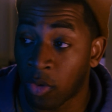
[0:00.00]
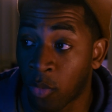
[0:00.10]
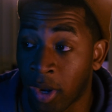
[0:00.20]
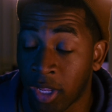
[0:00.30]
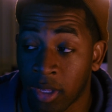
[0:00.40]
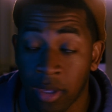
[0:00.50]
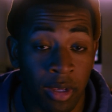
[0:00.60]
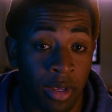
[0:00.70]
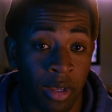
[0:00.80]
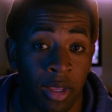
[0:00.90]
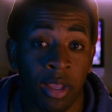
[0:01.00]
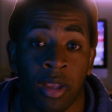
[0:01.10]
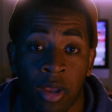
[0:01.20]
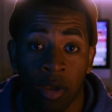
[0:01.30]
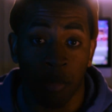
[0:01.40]
Ready?
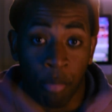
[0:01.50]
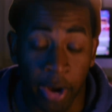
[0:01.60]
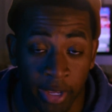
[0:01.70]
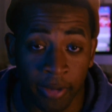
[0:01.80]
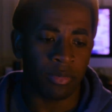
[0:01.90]
Break.